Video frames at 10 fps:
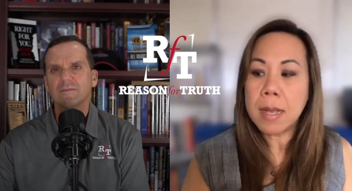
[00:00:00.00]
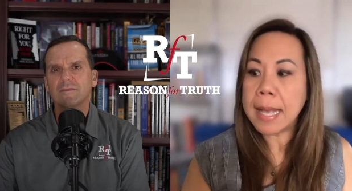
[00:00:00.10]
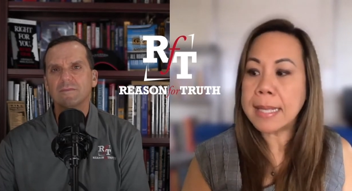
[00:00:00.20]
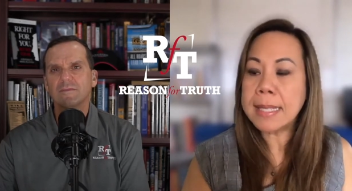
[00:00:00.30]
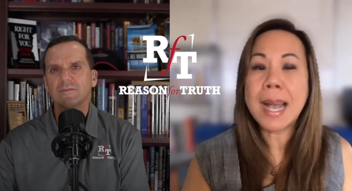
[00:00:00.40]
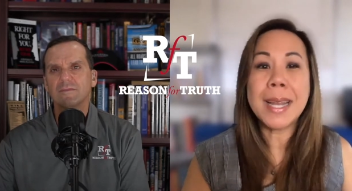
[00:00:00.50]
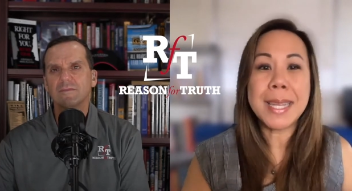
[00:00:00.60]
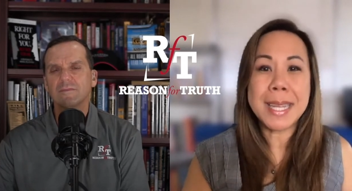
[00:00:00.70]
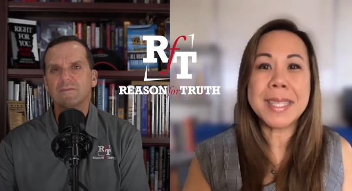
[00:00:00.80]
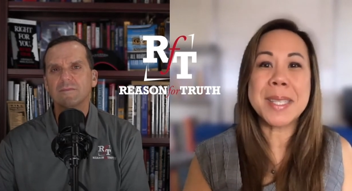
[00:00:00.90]
Speaker 1: anxiety
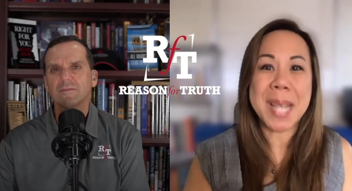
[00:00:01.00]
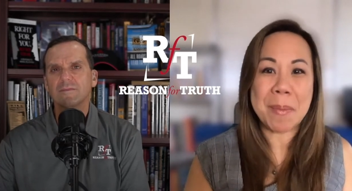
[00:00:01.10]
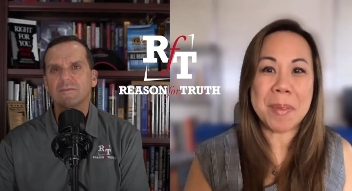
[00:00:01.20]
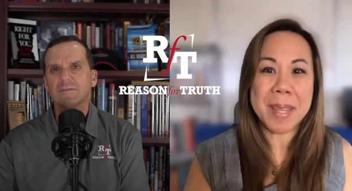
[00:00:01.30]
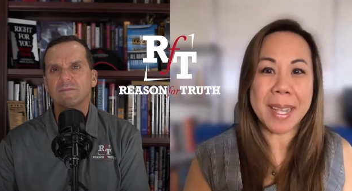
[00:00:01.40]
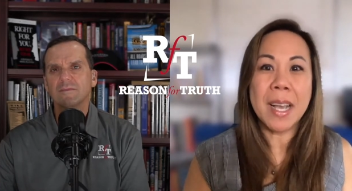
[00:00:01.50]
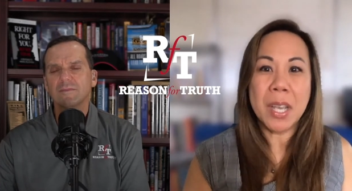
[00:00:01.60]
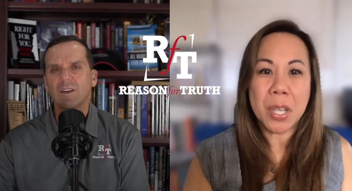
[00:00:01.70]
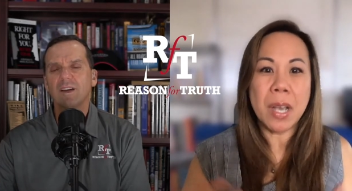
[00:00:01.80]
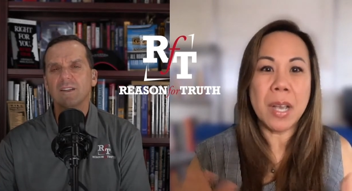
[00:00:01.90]
it's the same thing
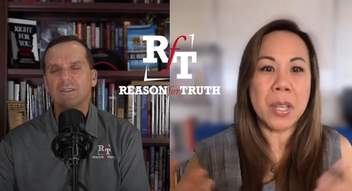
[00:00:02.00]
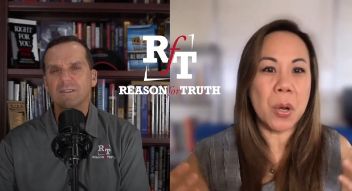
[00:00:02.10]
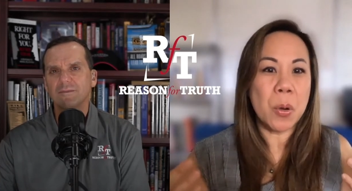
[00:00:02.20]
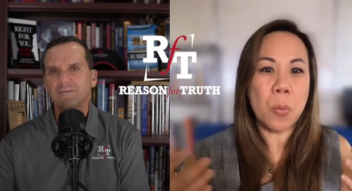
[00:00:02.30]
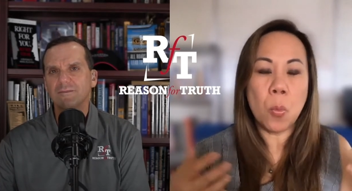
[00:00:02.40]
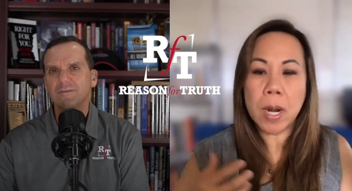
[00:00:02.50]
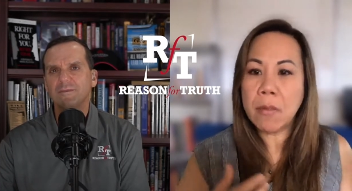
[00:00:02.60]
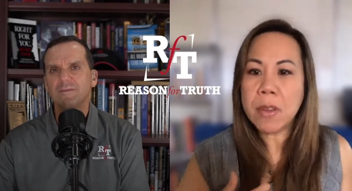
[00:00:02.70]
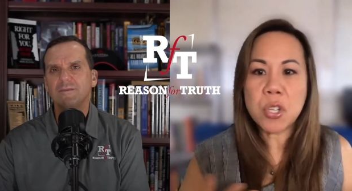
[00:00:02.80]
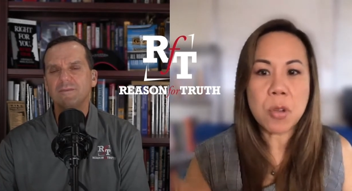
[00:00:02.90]
yes. you know
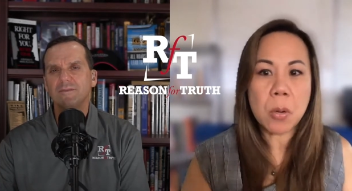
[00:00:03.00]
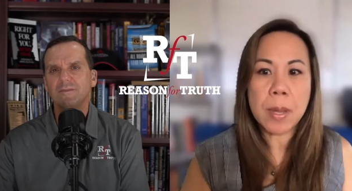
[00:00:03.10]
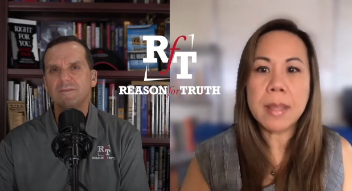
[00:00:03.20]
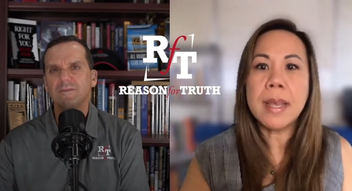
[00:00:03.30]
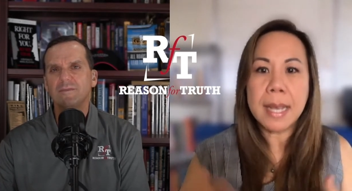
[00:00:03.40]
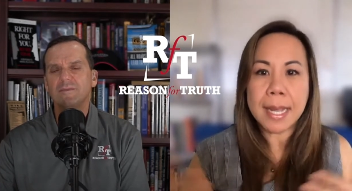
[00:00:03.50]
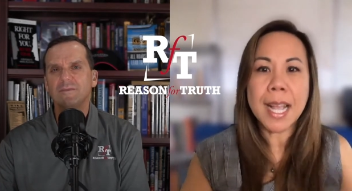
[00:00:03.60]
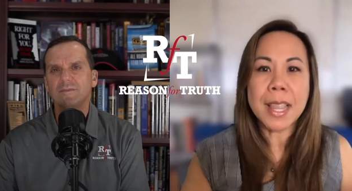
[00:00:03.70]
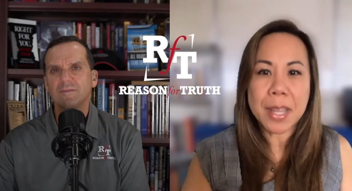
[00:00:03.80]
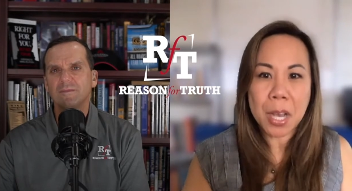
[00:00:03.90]
you're struggling with
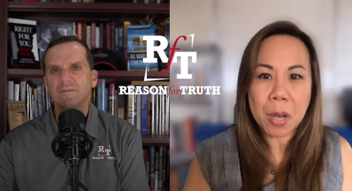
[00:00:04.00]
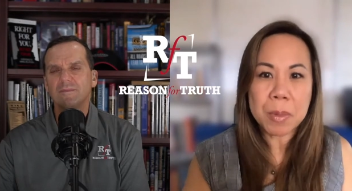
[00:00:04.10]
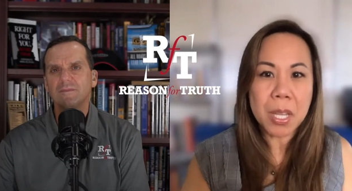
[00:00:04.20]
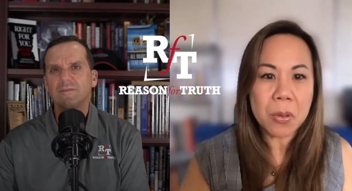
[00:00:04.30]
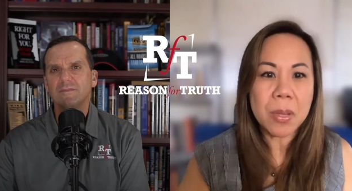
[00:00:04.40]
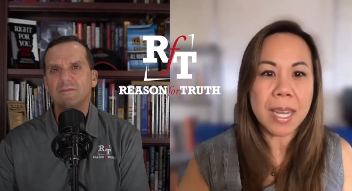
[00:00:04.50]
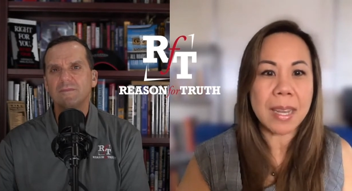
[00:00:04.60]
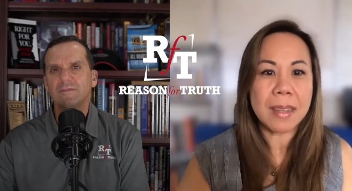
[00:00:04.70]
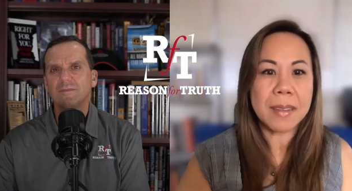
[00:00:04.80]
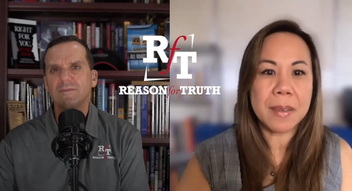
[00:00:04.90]
get the help that you need
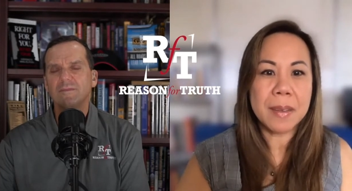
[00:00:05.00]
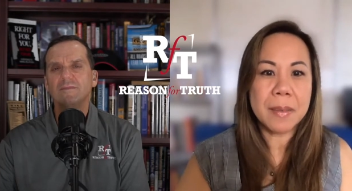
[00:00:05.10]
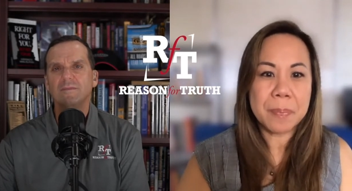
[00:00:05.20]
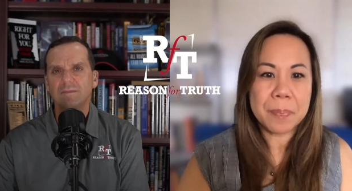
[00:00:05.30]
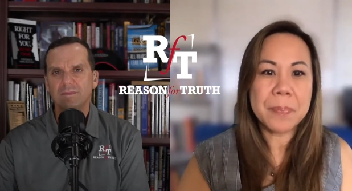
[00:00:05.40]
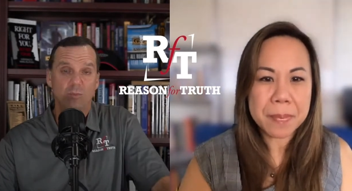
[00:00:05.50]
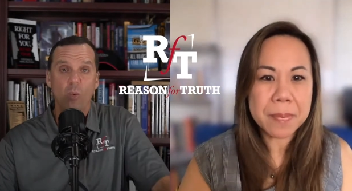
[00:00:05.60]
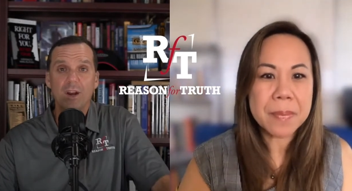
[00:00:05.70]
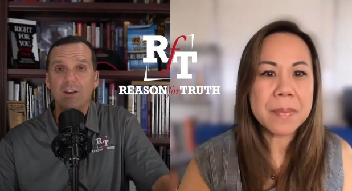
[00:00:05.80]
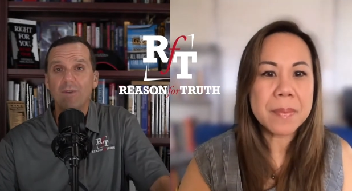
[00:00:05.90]

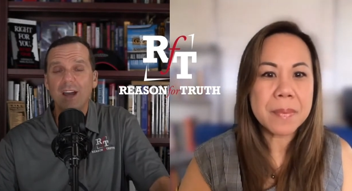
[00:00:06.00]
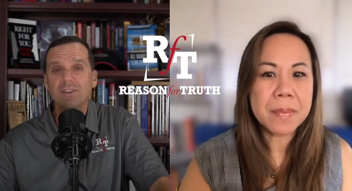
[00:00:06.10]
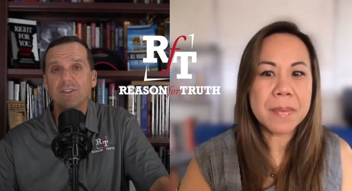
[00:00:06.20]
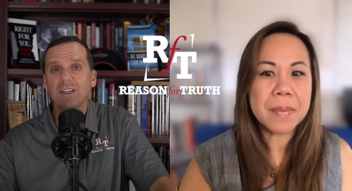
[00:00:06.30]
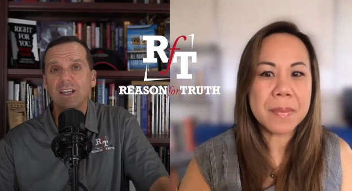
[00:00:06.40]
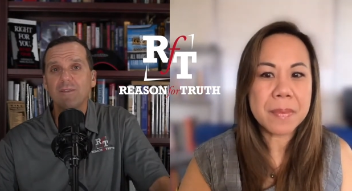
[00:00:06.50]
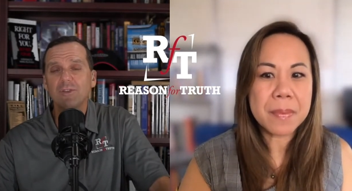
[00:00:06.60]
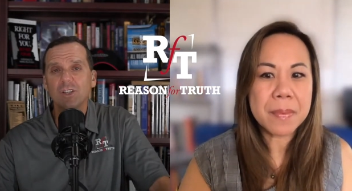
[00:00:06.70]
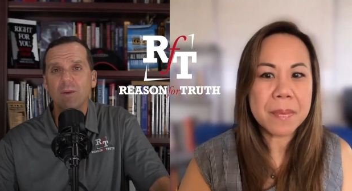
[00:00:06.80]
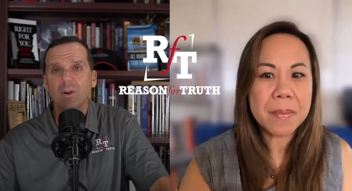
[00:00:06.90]
Speaker 2: what advice do you give
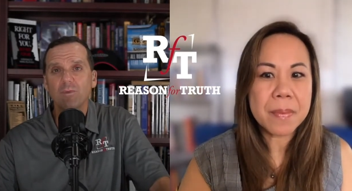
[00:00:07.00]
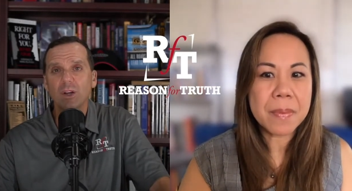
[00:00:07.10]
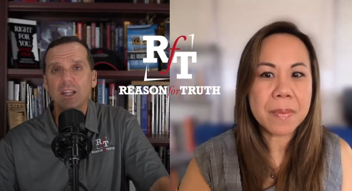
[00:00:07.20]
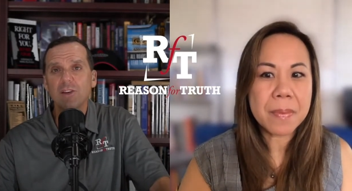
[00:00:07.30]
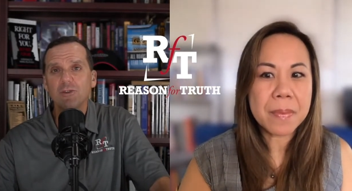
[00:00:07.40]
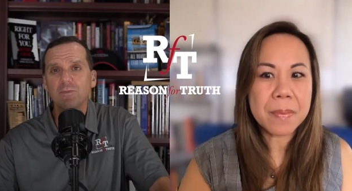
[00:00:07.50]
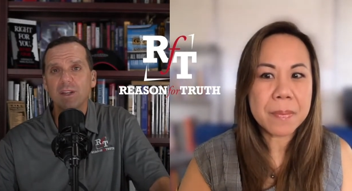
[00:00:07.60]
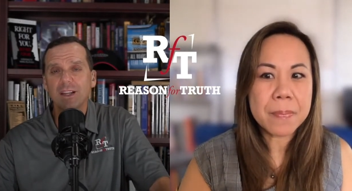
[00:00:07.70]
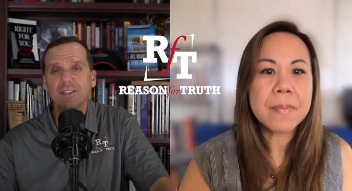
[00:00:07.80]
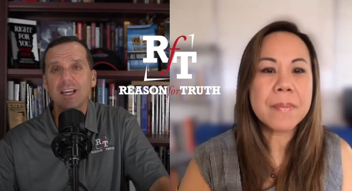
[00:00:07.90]
someone really who's been
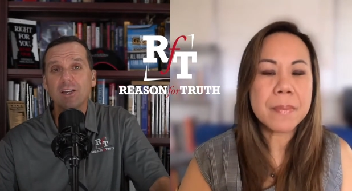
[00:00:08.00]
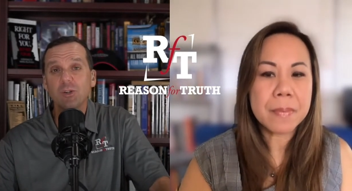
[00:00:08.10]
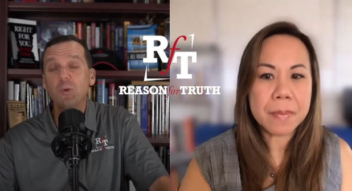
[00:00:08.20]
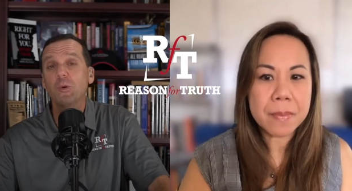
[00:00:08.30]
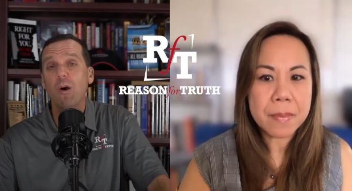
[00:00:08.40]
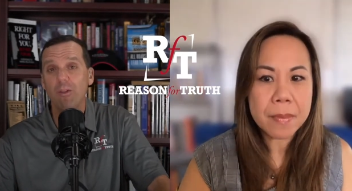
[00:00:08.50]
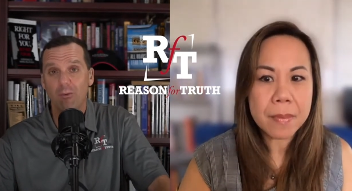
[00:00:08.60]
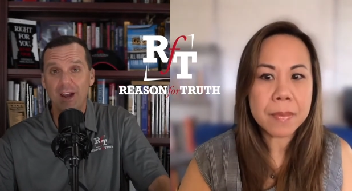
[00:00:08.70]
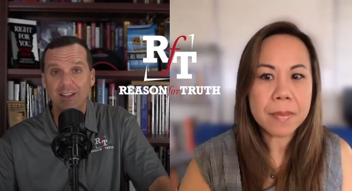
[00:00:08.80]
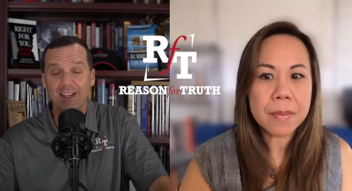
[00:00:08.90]
let's say doing all the
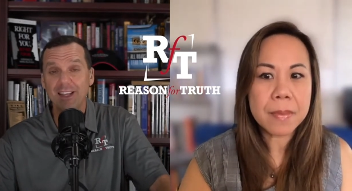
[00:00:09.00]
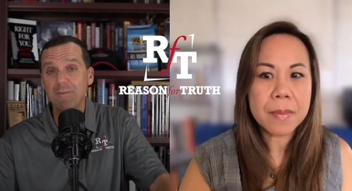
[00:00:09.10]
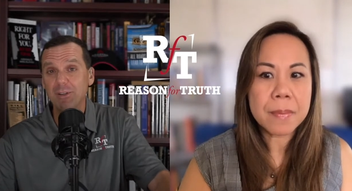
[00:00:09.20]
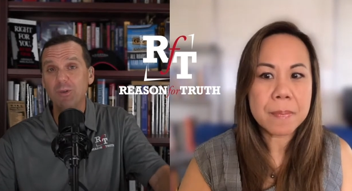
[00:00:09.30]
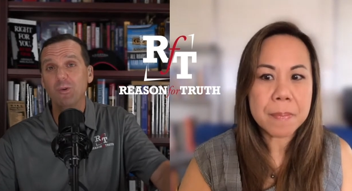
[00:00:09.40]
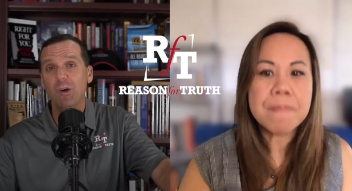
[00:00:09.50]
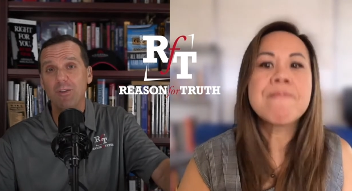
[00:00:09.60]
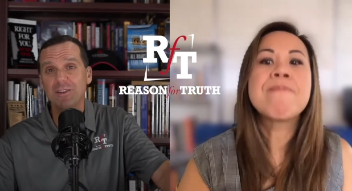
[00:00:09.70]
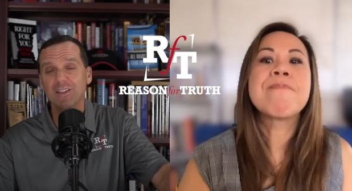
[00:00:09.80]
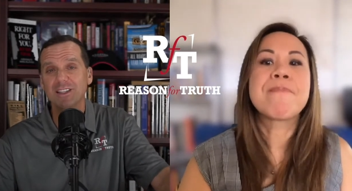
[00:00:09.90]
right thing they've been doing all
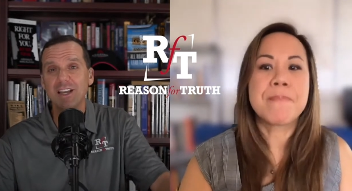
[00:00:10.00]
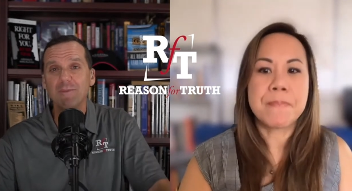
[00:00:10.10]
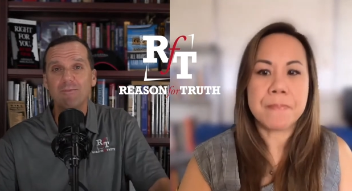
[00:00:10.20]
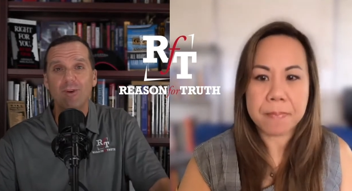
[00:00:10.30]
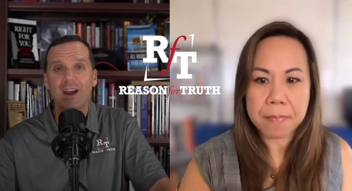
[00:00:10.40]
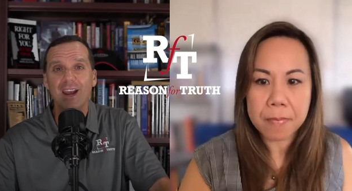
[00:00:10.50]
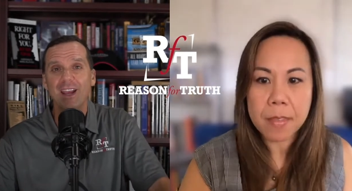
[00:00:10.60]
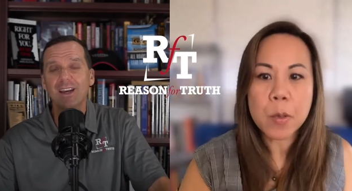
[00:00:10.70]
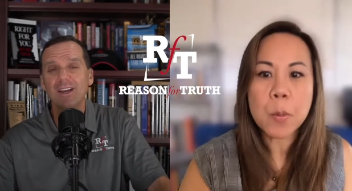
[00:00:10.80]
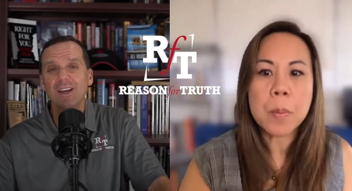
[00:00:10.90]
these things they've been
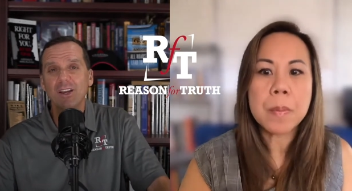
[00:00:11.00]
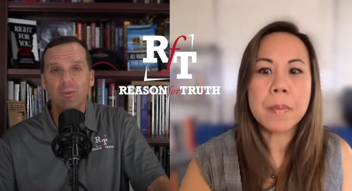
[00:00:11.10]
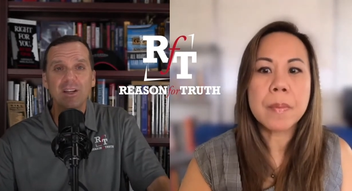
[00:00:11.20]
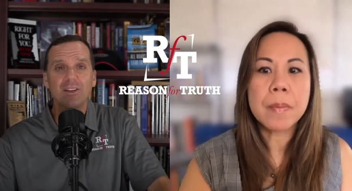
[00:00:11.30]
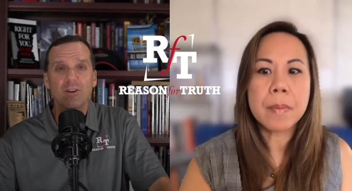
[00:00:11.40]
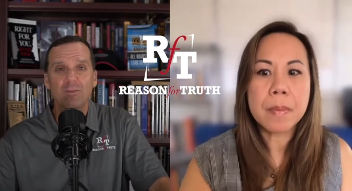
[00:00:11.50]
praying reading their